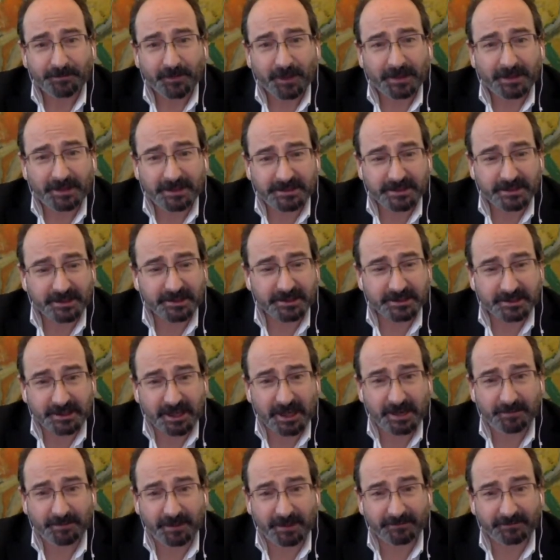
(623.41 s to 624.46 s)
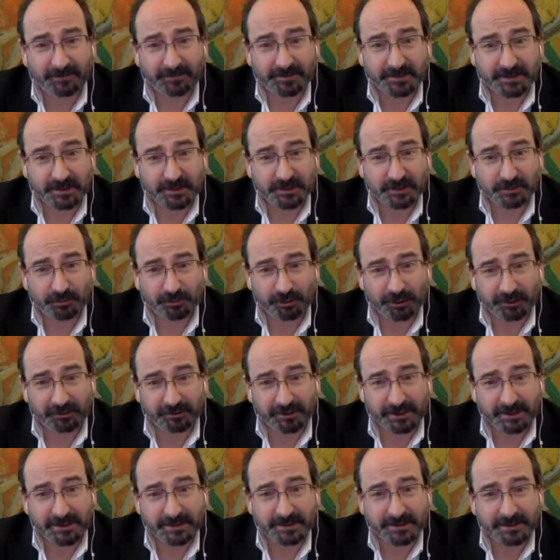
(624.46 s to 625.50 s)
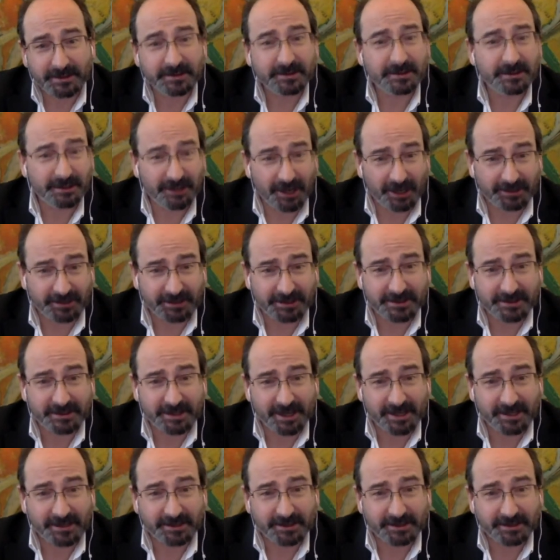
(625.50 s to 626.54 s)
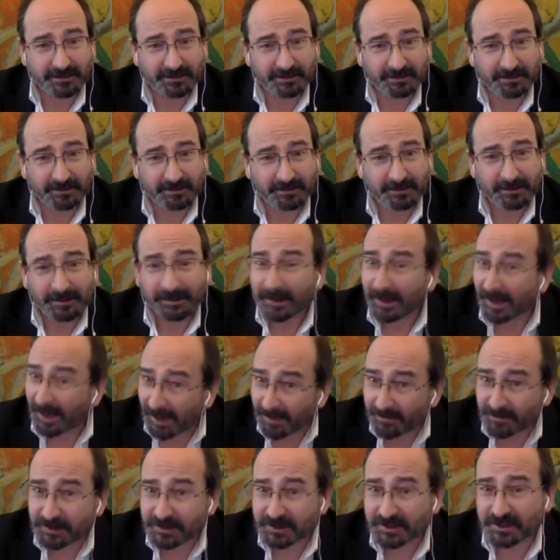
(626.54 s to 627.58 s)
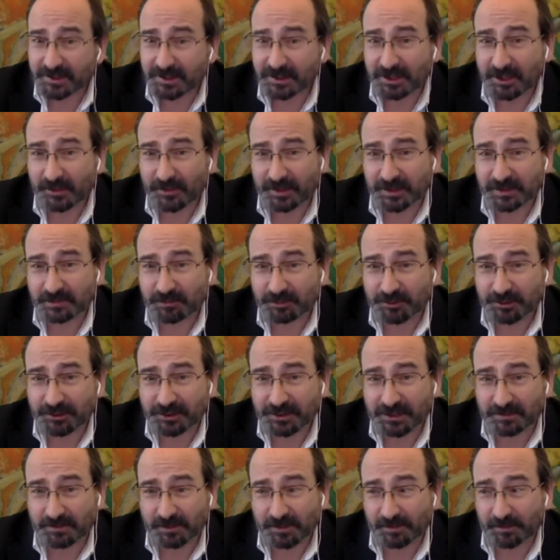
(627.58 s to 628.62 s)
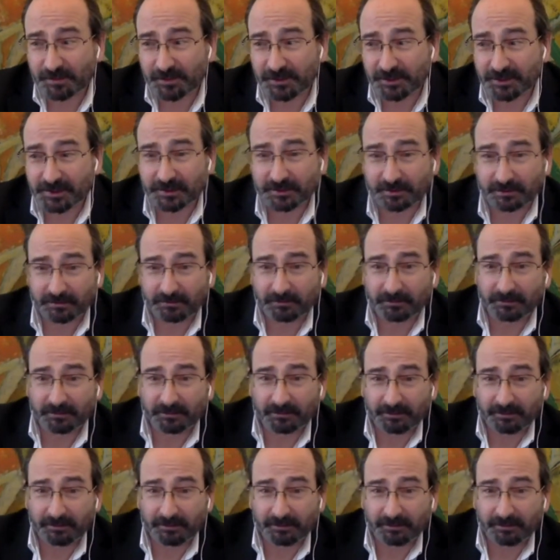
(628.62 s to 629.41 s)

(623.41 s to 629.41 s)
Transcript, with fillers: and it's at the same level of social progress as the United States. How much is the U S producing per person?